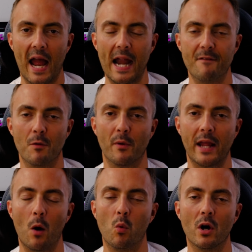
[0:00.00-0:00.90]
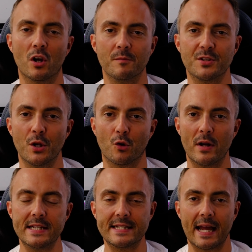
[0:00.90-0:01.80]
Hey everybody, welcome to
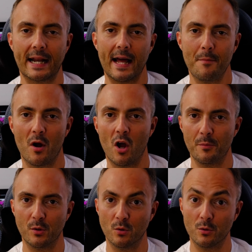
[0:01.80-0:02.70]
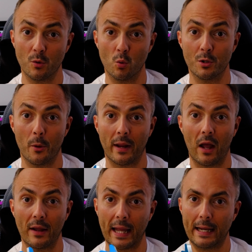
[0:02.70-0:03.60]
Crazy Tech Lab. I hope you're all
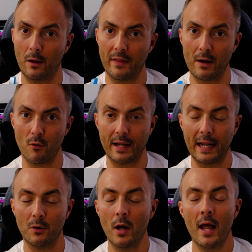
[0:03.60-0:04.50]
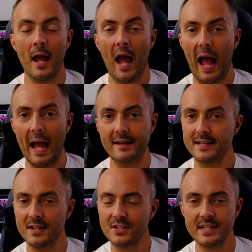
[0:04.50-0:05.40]
doing okay out there right now. And
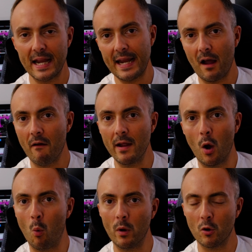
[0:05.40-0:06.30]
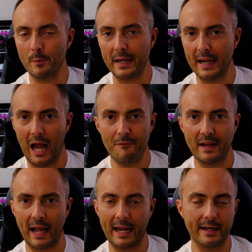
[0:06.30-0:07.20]
today I will be
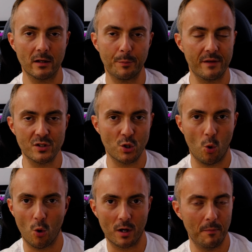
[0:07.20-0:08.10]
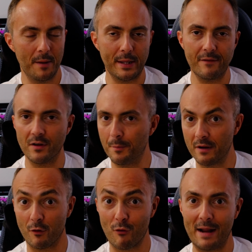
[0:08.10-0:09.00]
having a little bit of a talk, maybe even a
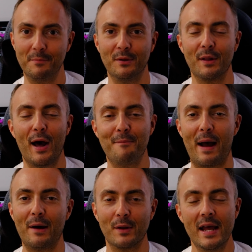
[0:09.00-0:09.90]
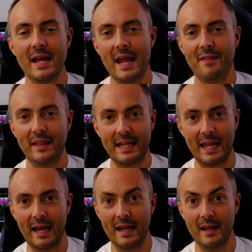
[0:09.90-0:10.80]
bit of a ramble about
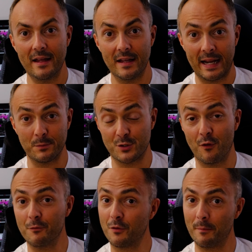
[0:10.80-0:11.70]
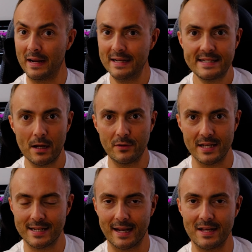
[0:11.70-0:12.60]
the announcement from Intel
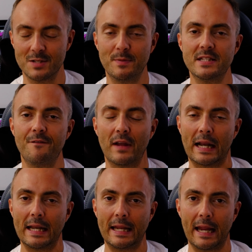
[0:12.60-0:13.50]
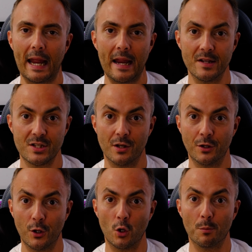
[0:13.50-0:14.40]
yesterday, specifically its
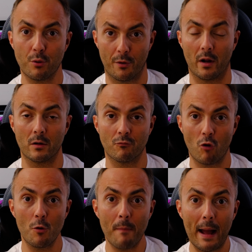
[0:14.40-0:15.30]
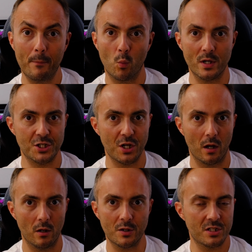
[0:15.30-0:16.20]
new product roadmap, which
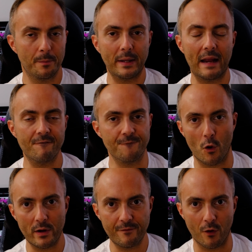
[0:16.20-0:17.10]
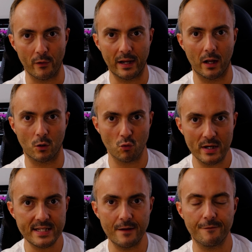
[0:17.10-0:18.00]
looks to be very, very
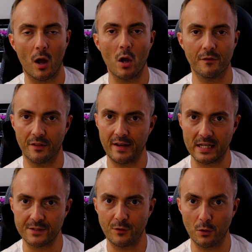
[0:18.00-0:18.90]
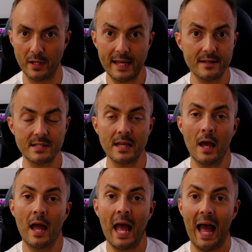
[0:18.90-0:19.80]
aggressive over the next few years
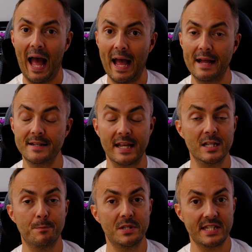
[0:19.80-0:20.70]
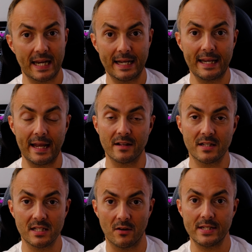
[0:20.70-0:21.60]
and is particularly
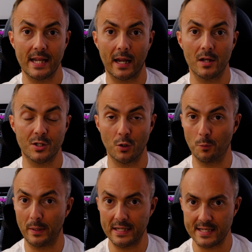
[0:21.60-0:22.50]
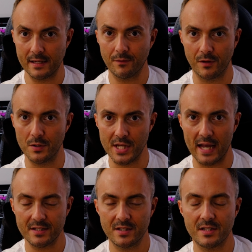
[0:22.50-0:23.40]
exciting to PC
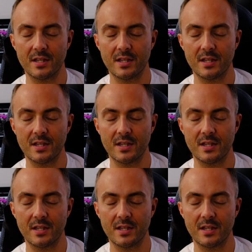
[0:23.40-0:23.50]
enthusiasts.